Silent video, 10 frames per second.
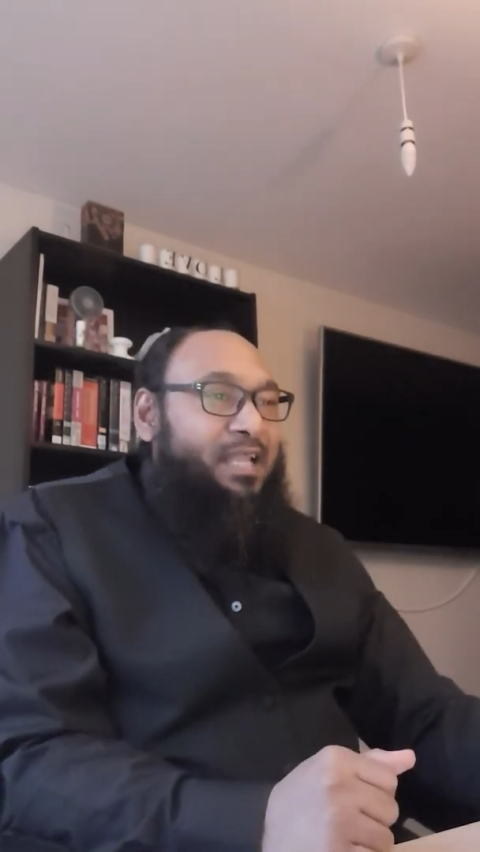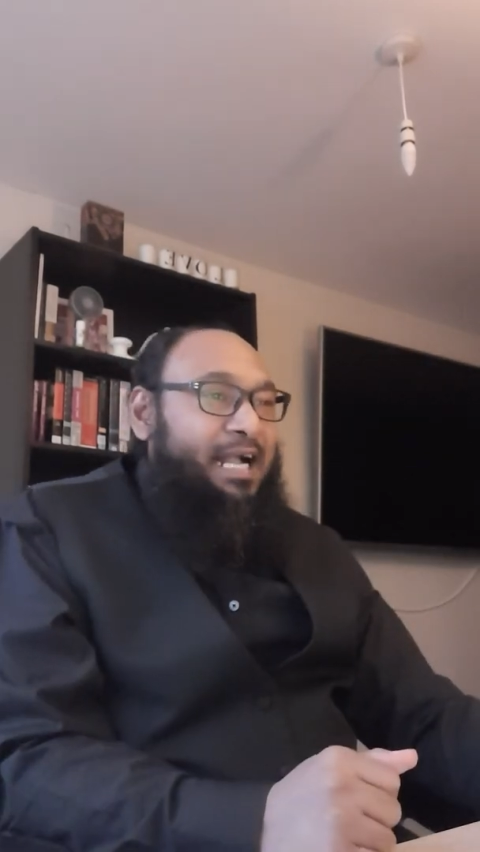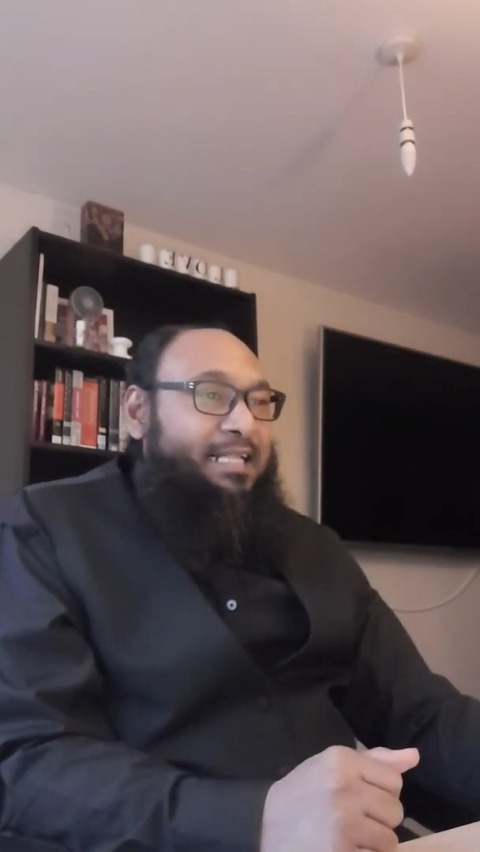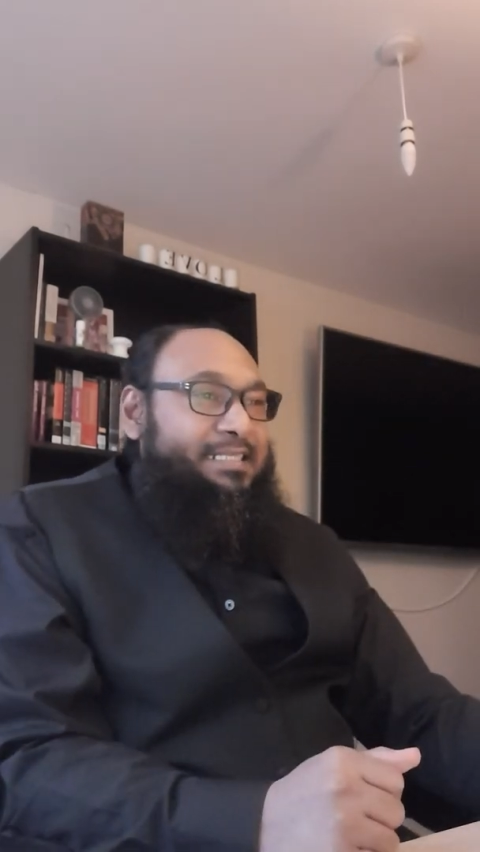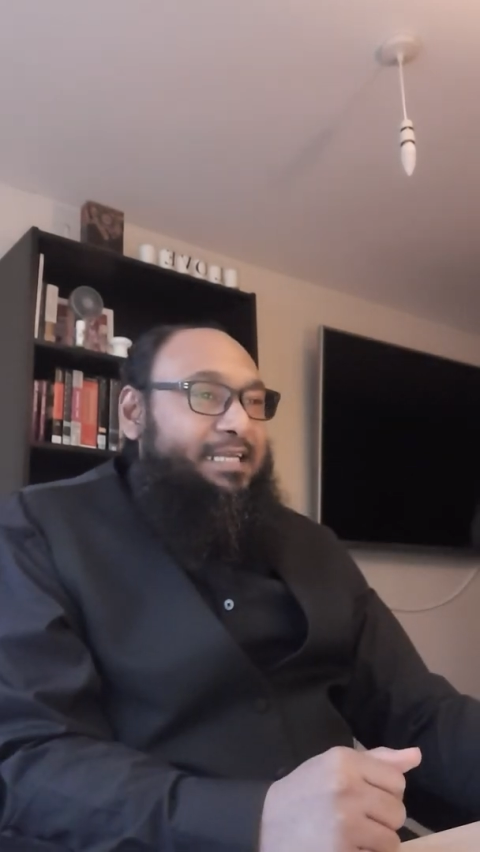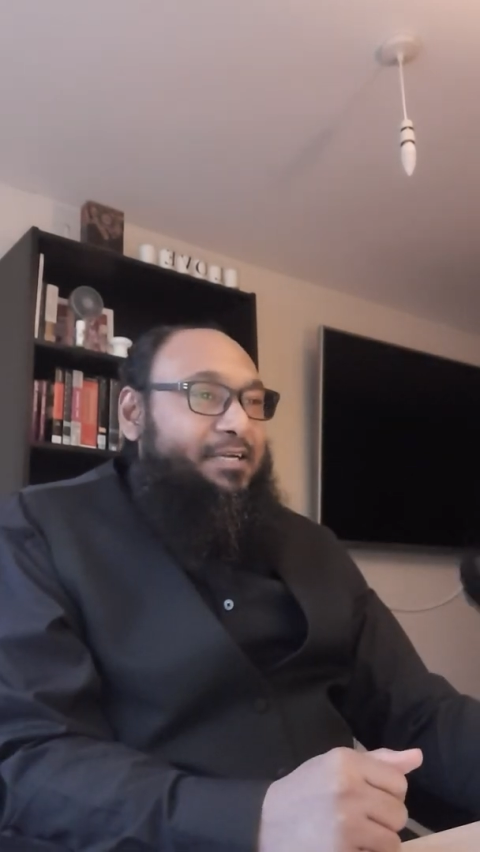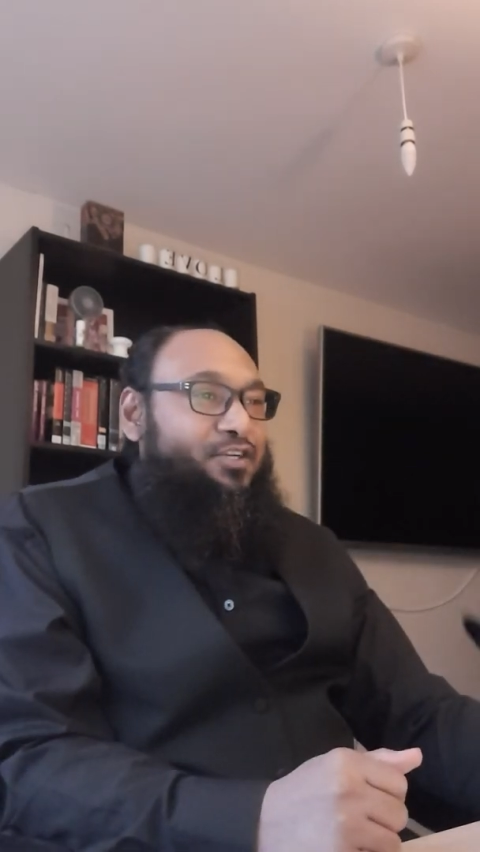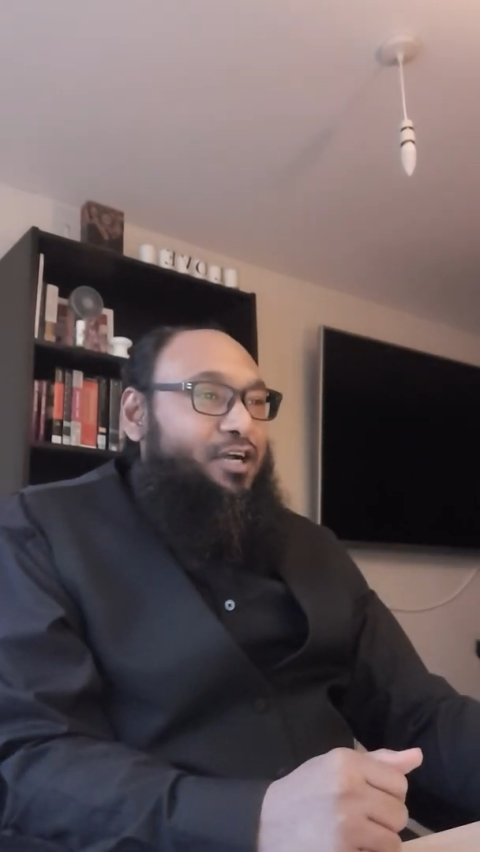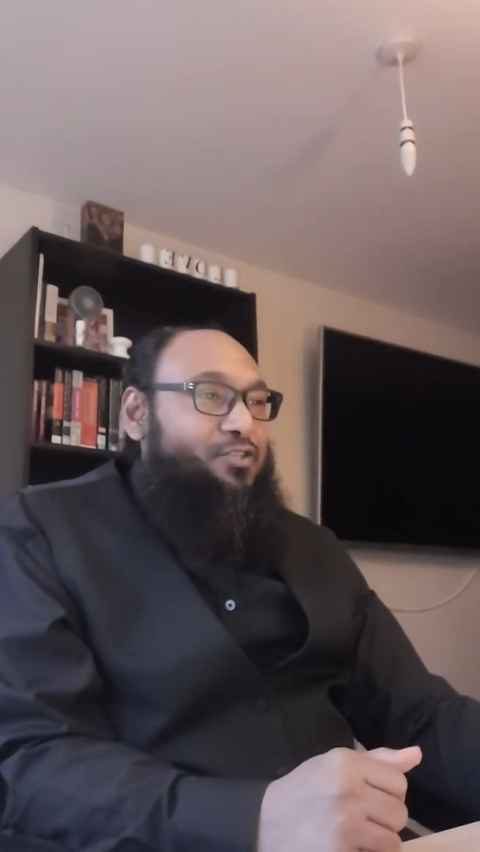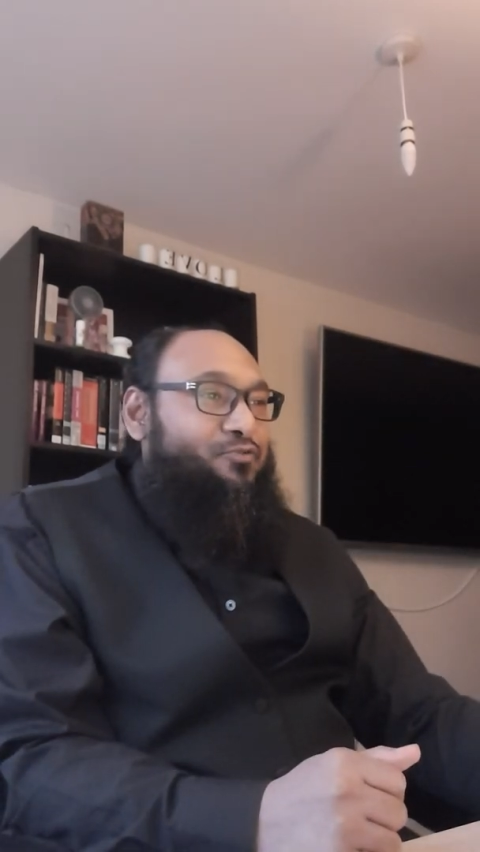and they're
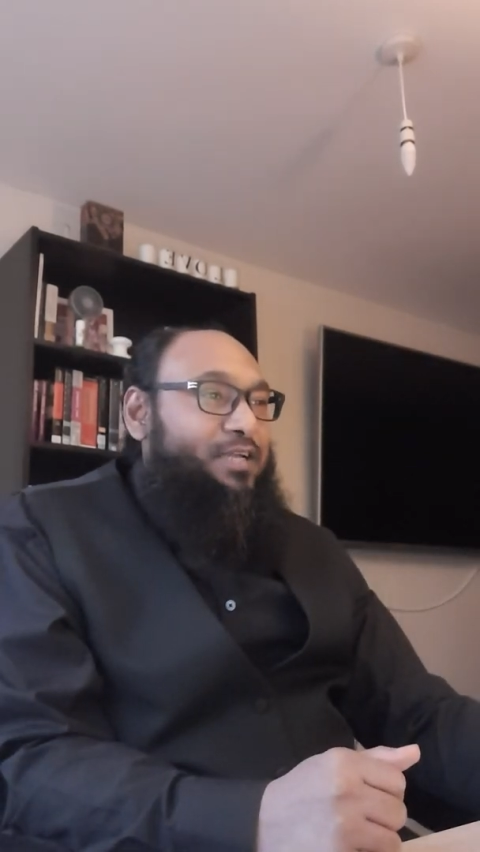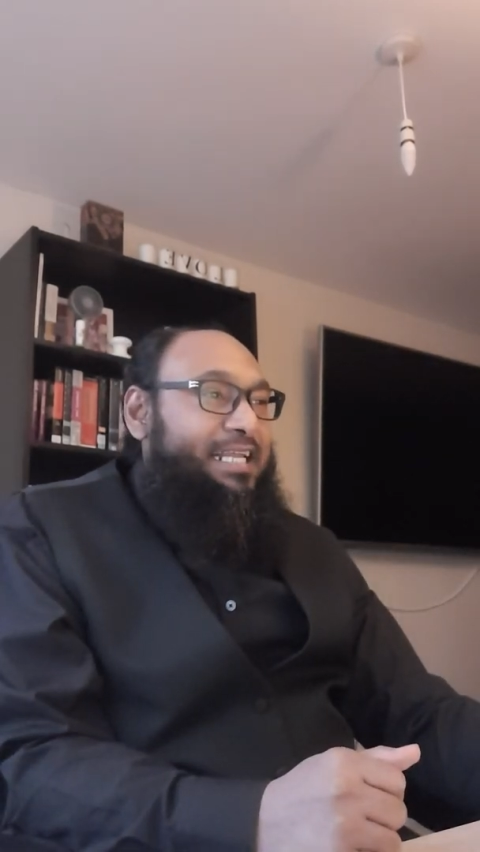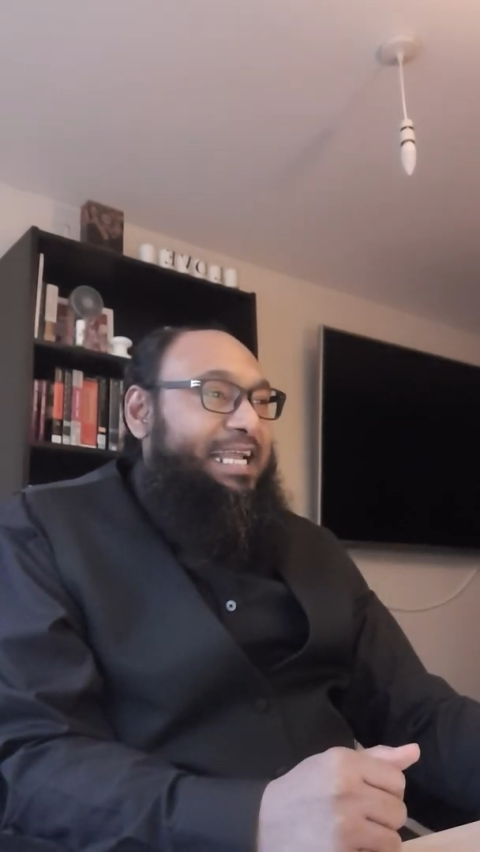not really